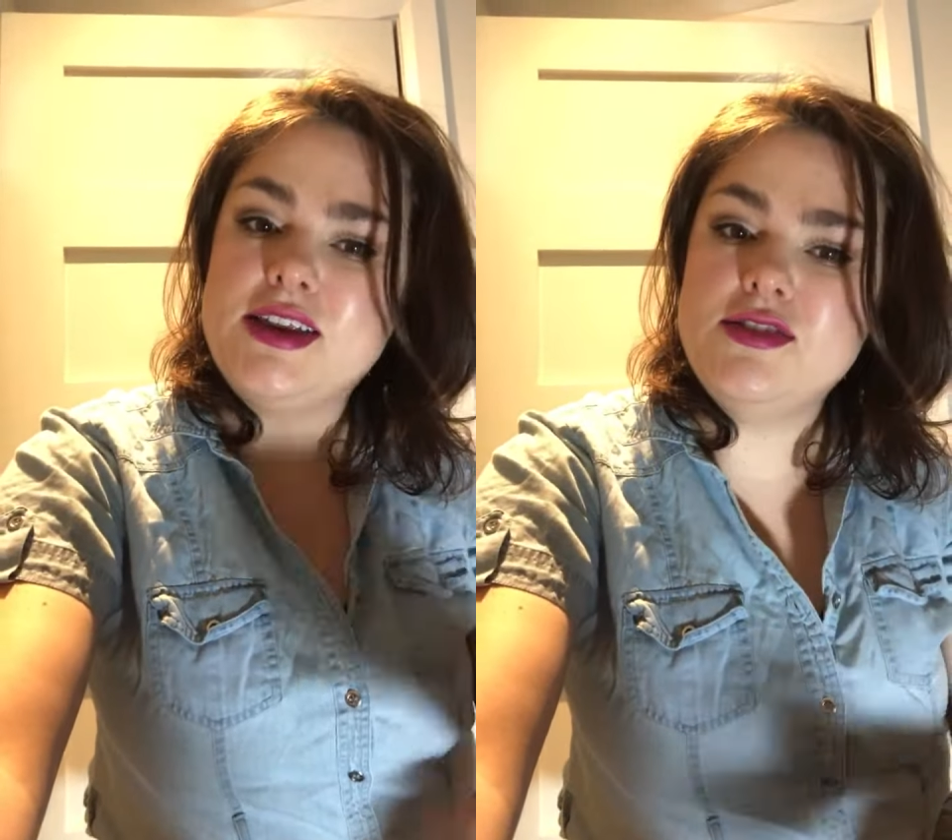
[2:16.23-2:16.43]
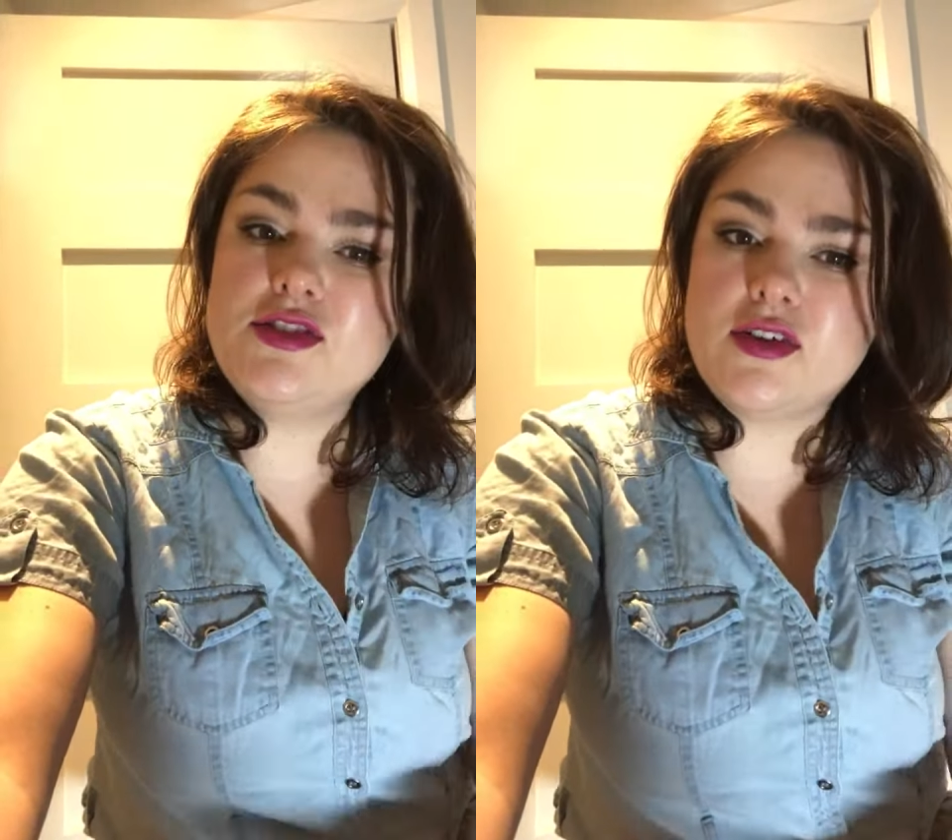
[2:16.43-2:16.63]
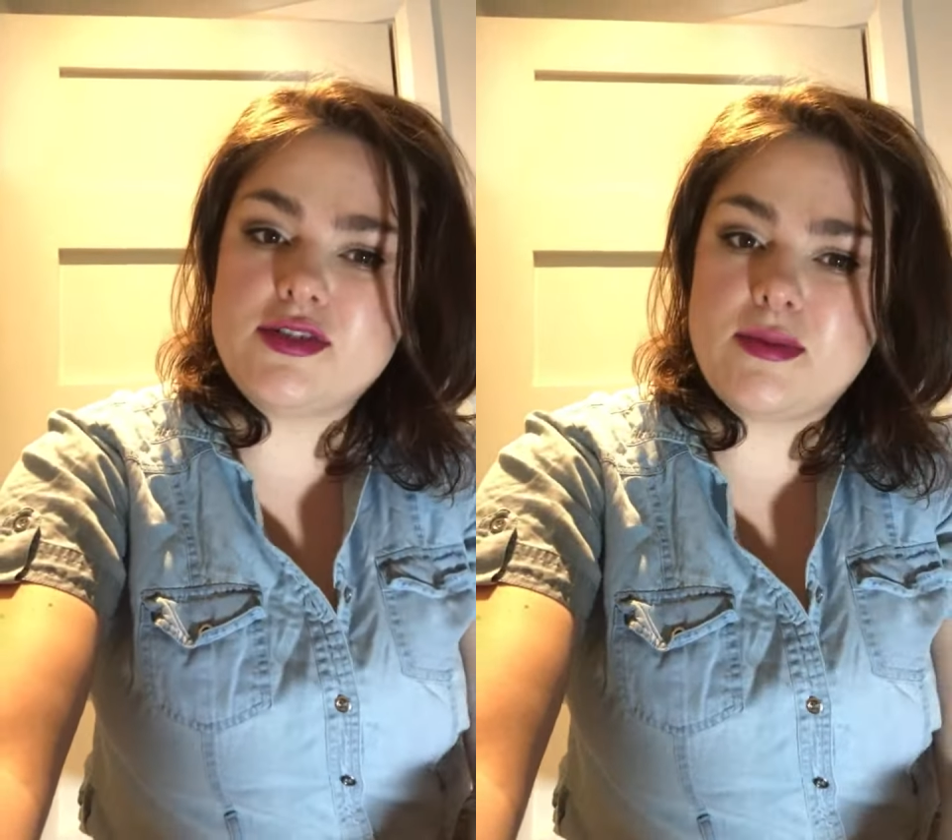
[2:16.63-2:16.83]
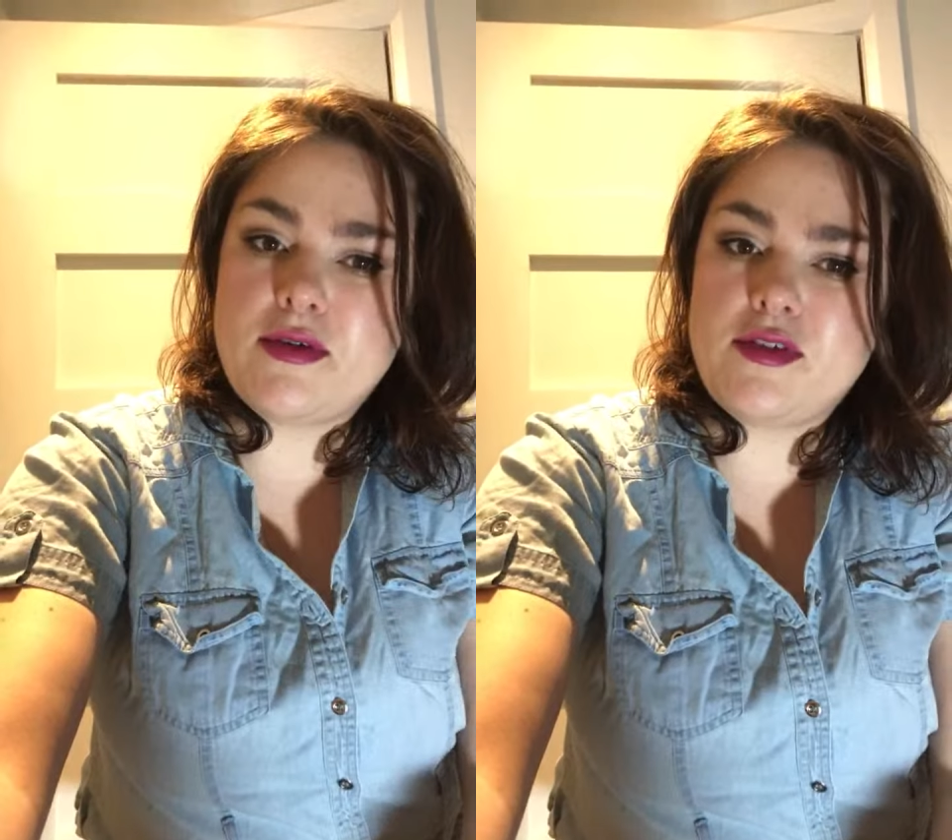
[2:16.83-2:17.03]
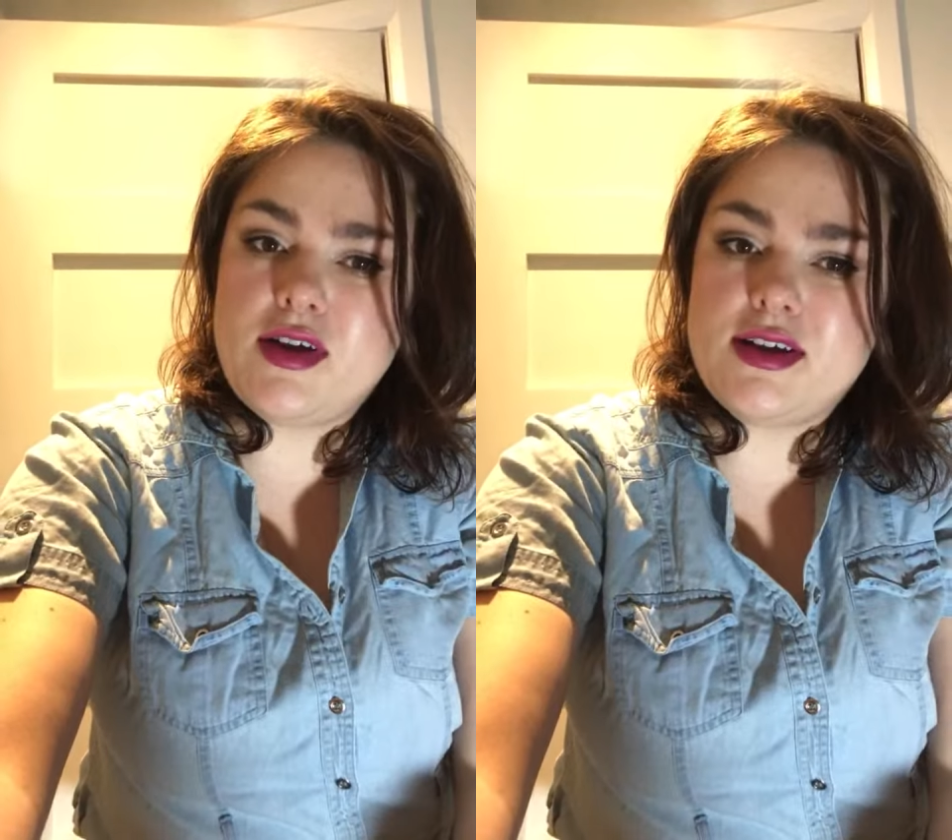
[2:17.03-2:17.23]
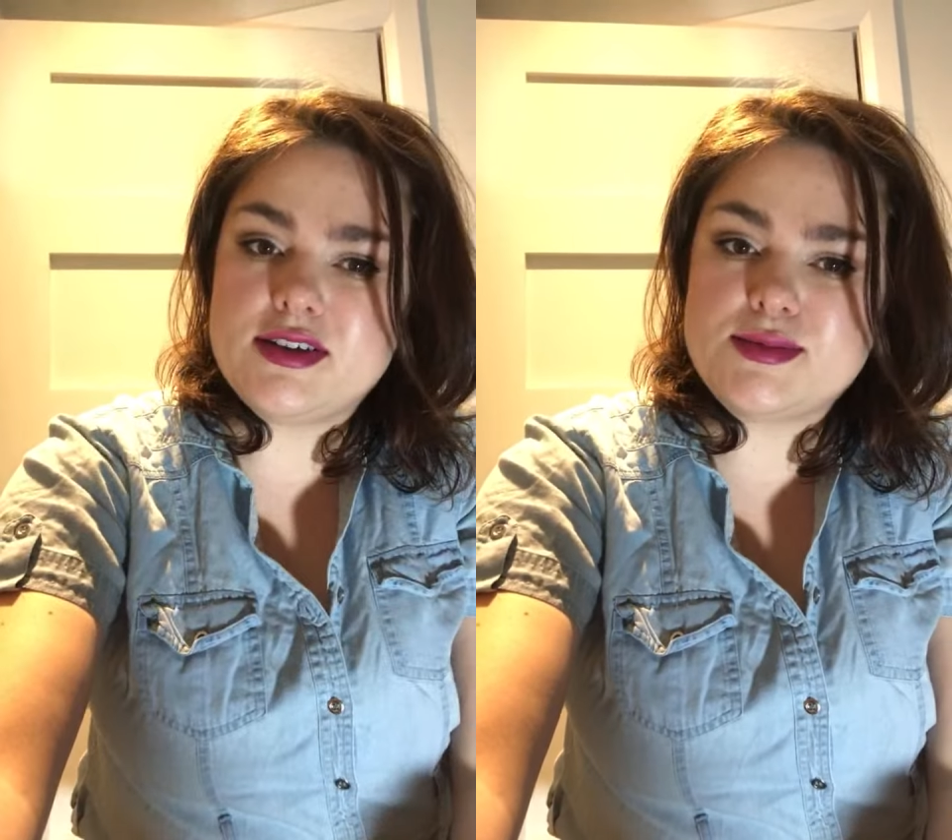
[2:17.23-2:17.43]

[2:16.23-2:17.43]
you show some of your heels,